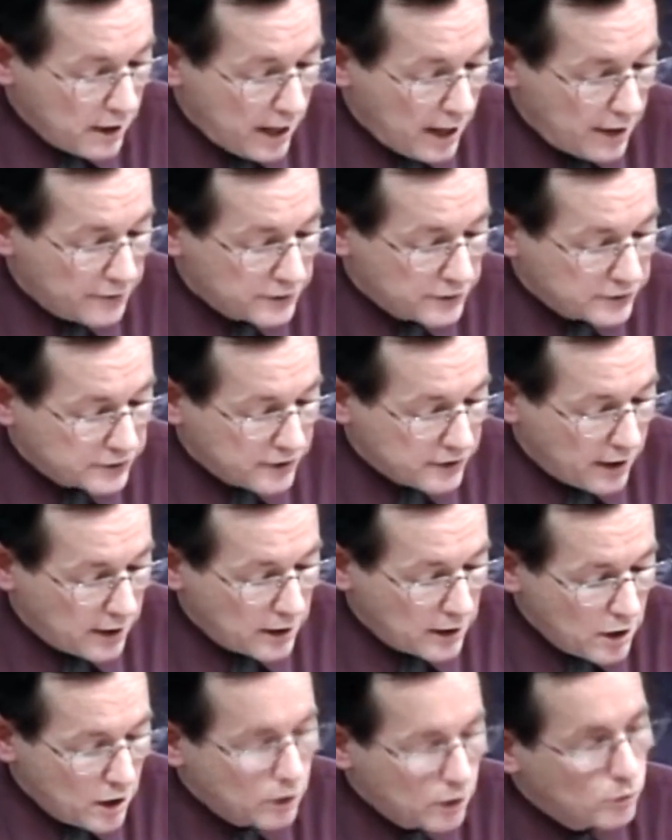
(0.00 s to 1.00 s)
and the
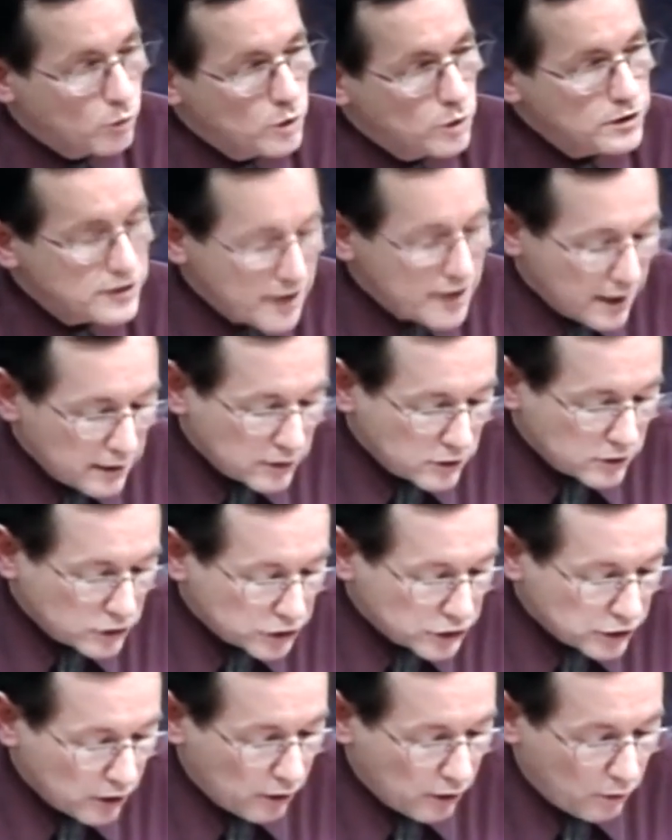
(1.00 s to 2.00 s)
state would tend to
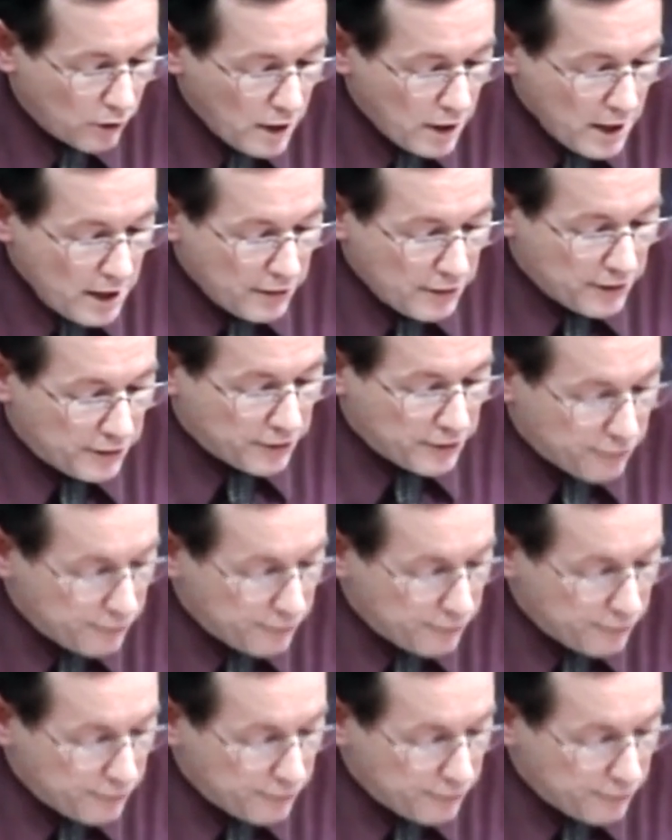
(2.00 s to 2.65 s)
show that the